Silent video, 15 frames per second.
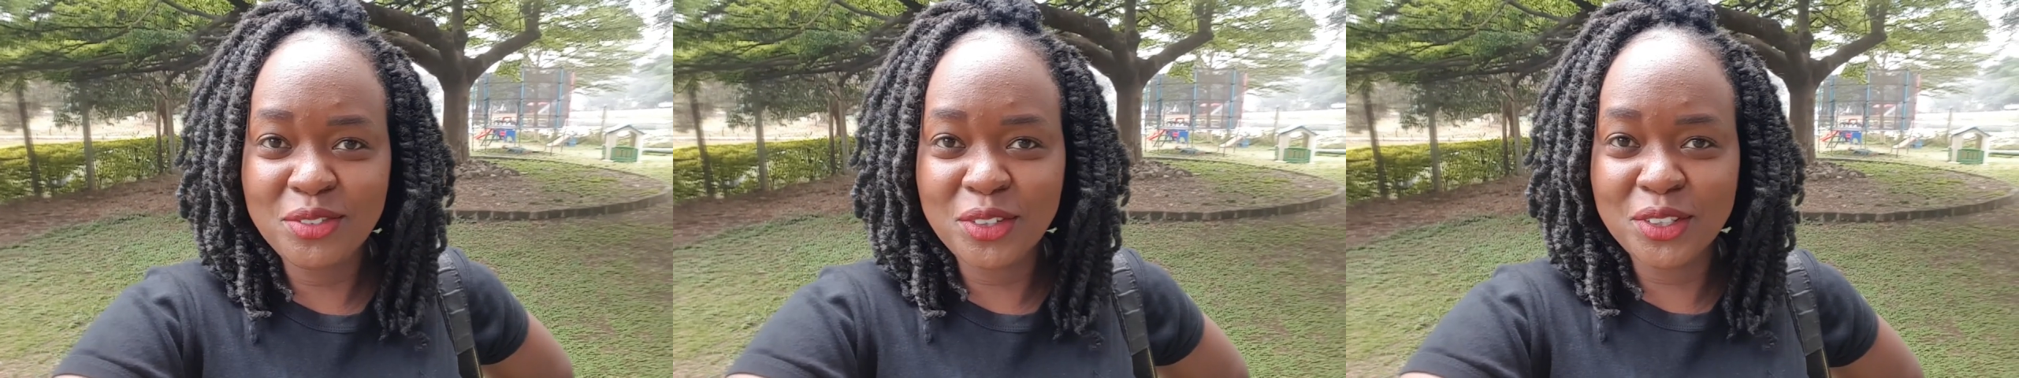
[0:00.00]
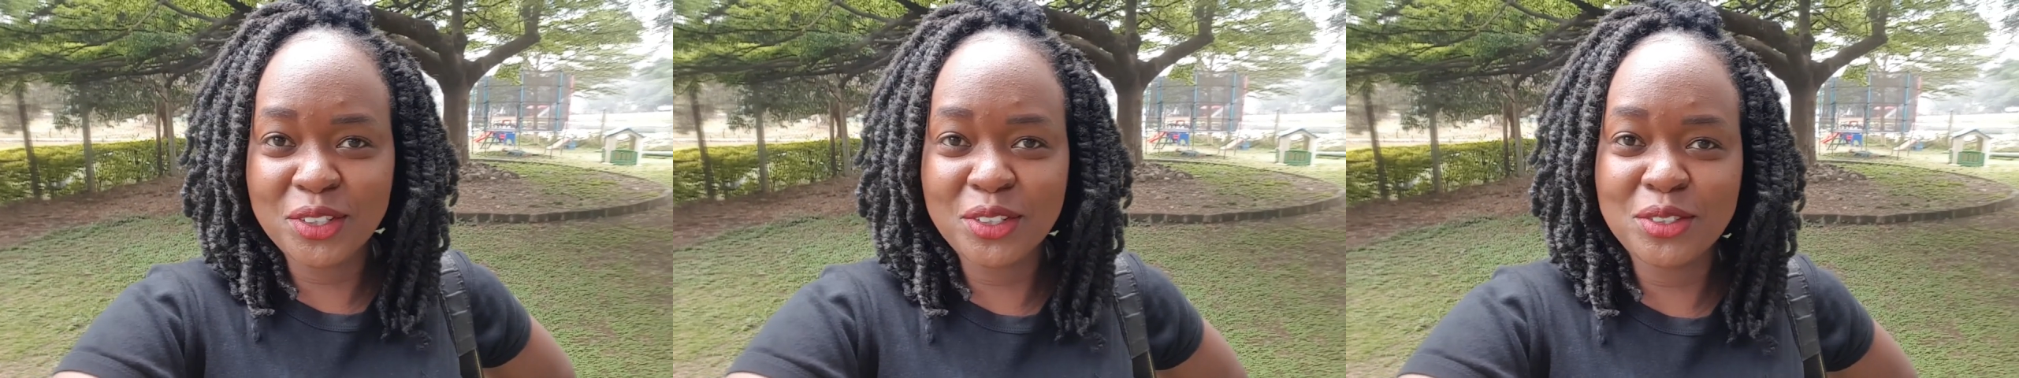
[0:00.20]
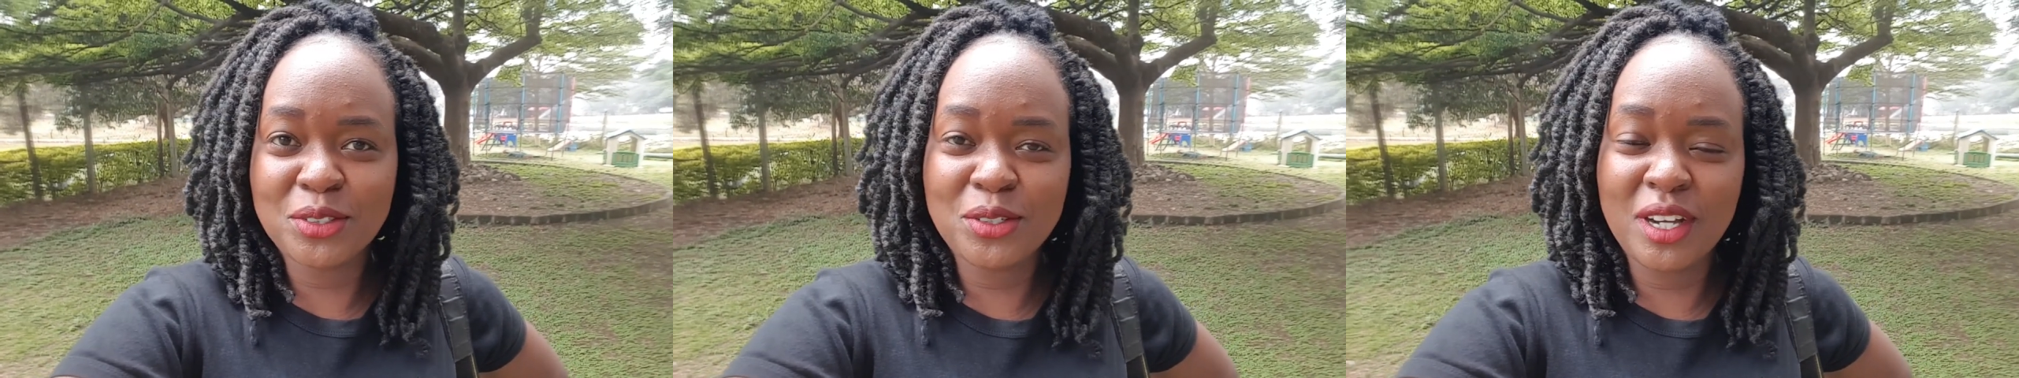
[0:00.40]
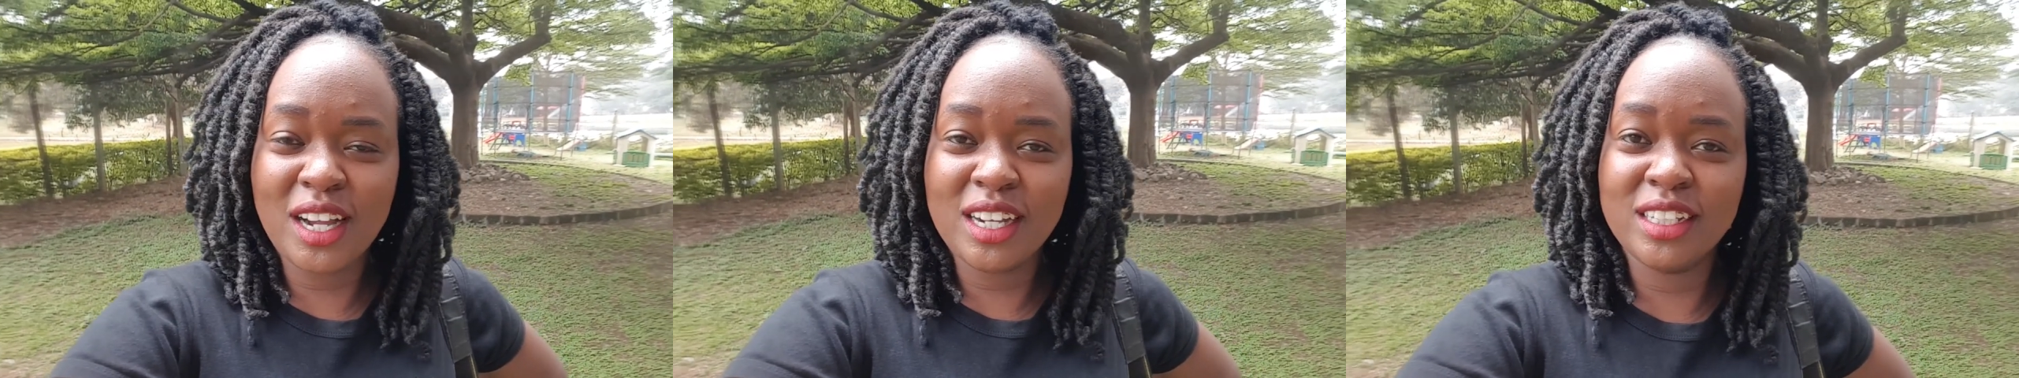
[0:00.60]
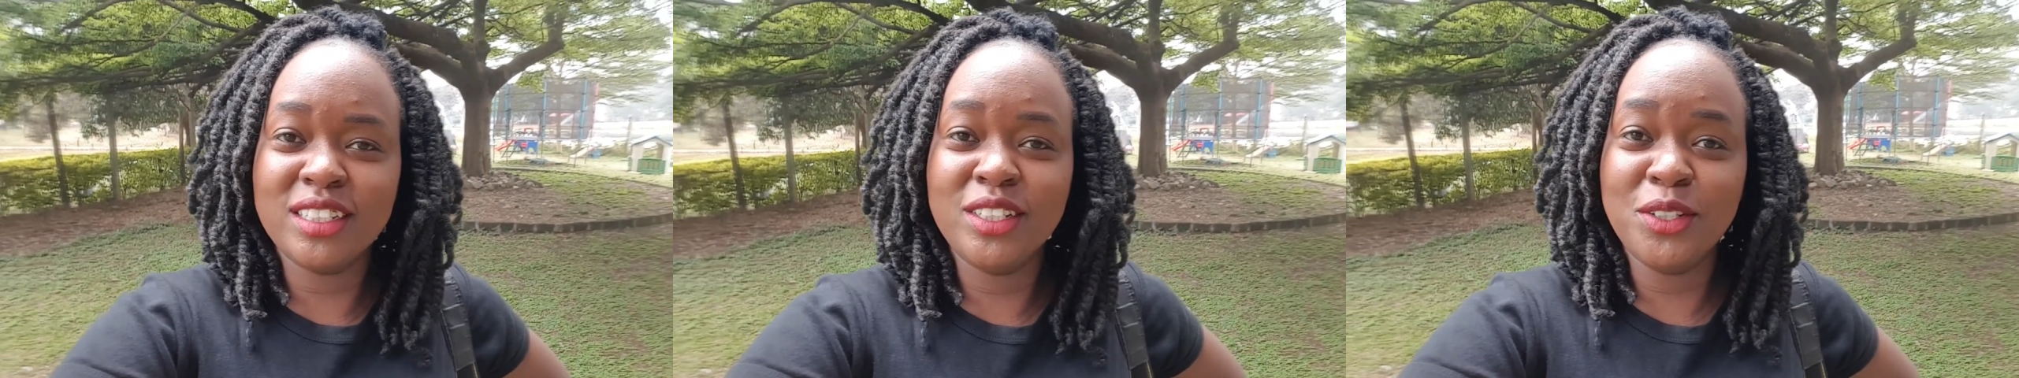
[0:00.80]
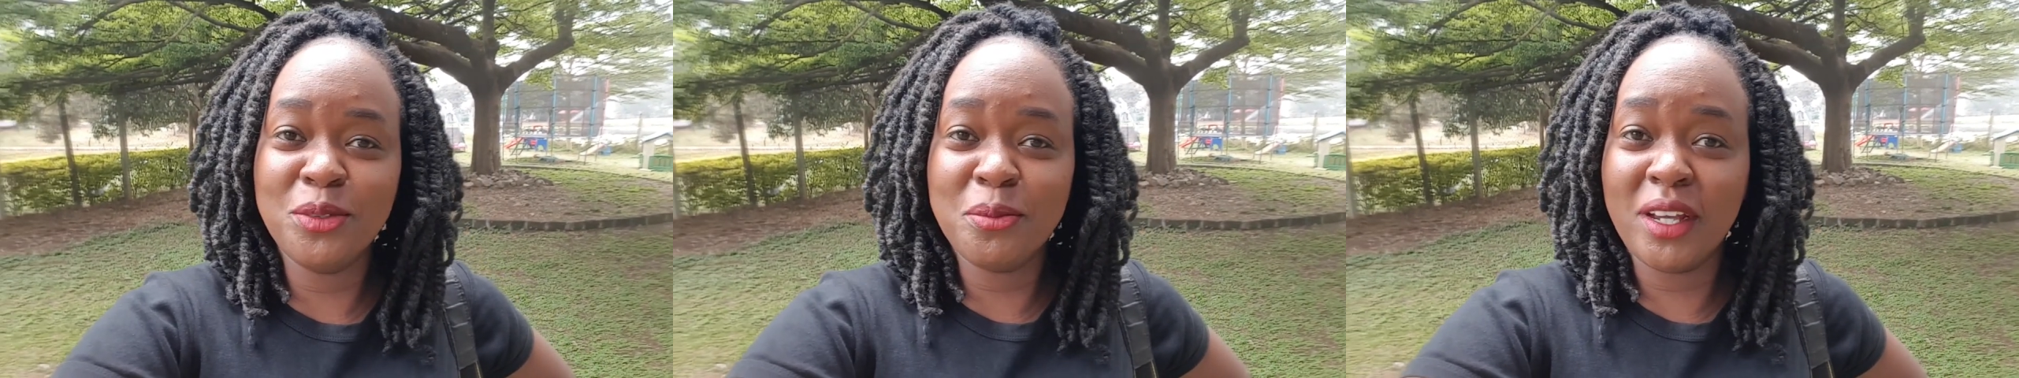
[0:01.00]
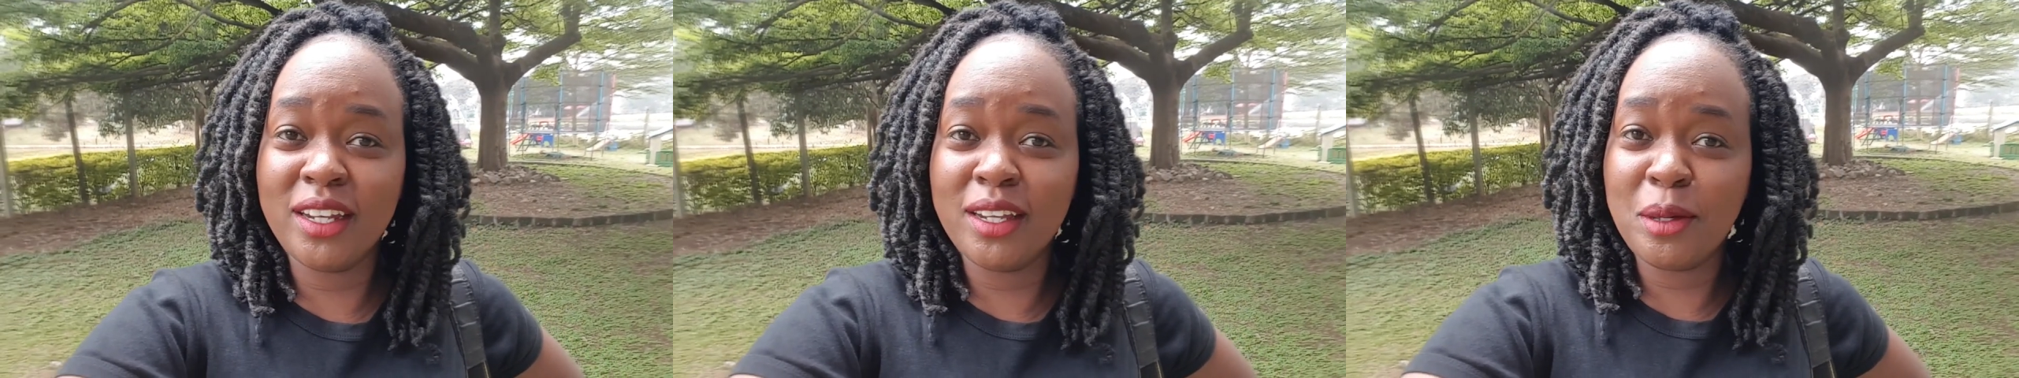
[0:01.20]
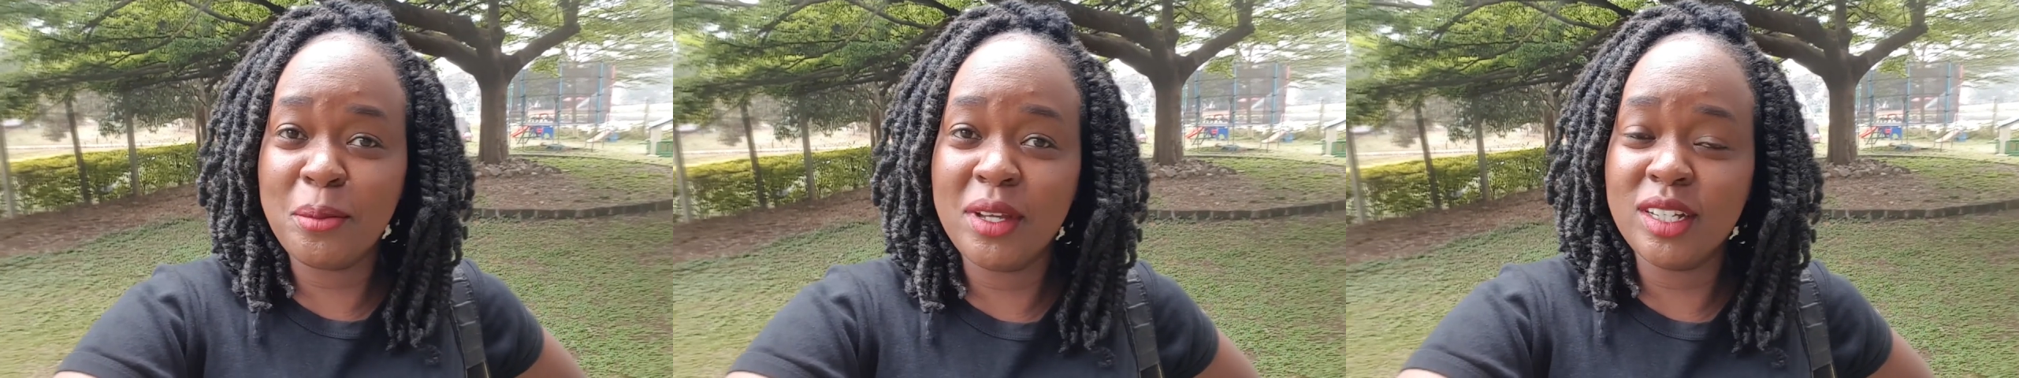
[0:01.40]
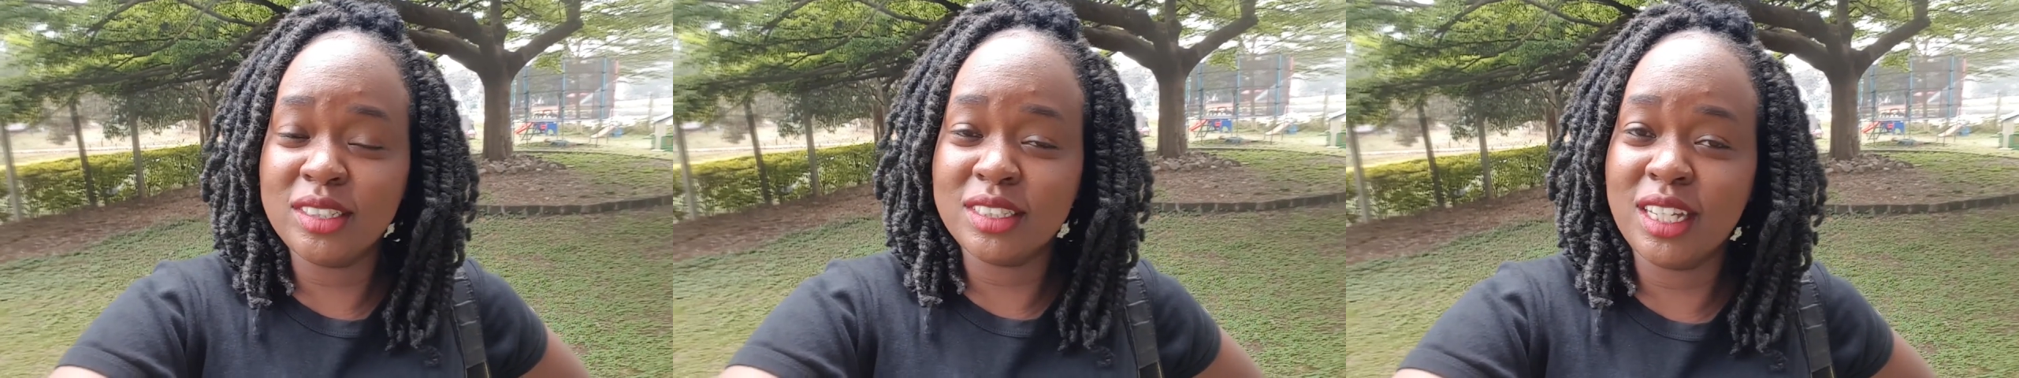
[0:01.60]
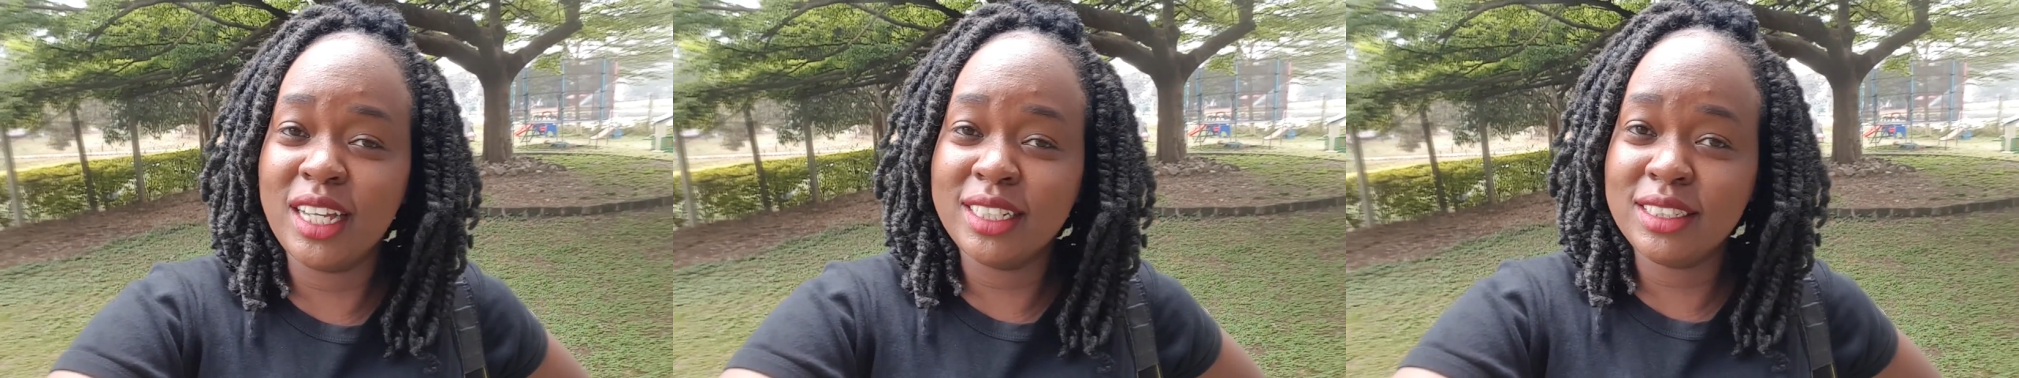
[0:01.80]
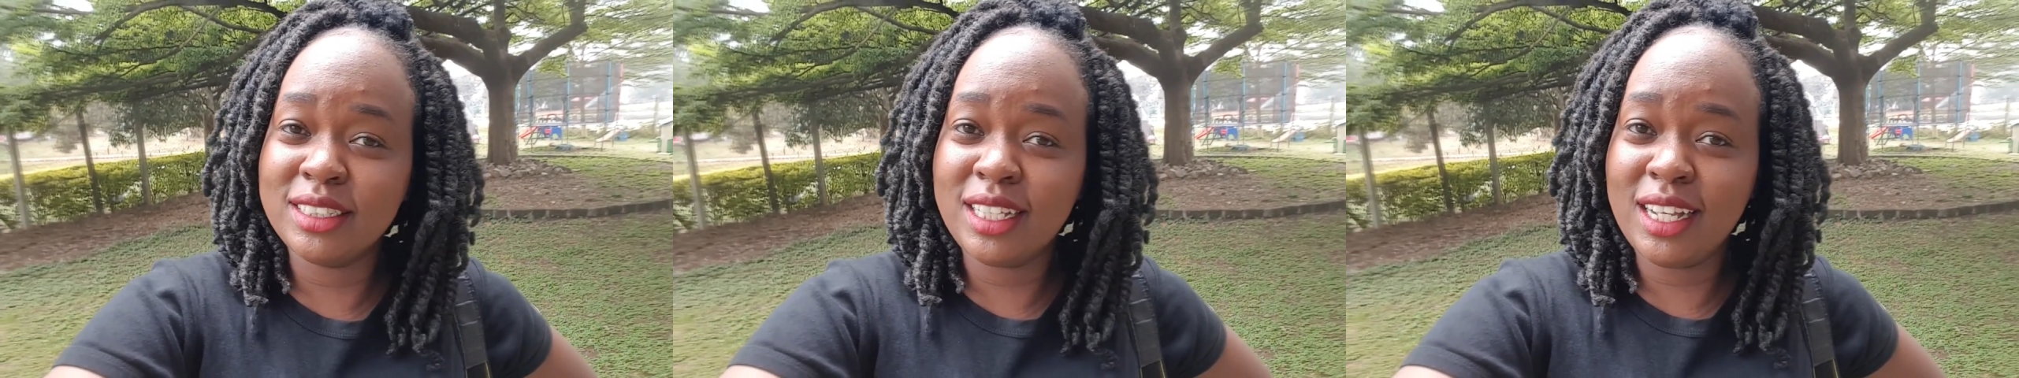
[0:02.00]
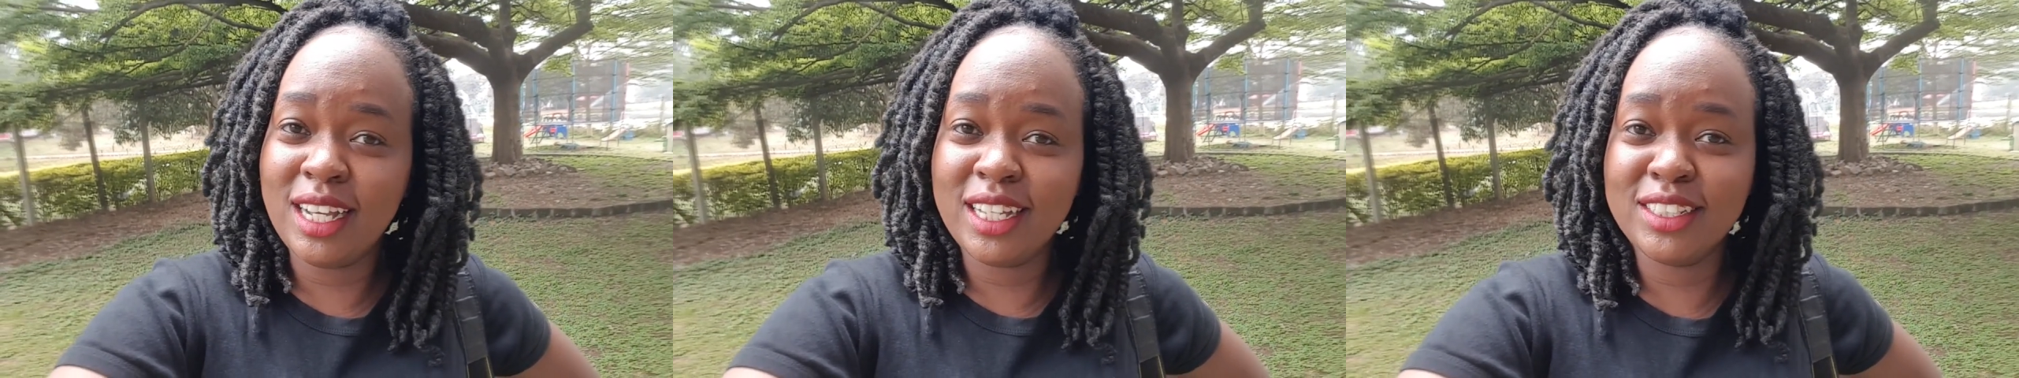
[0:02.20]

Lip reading: For those who are new, my name is Essar,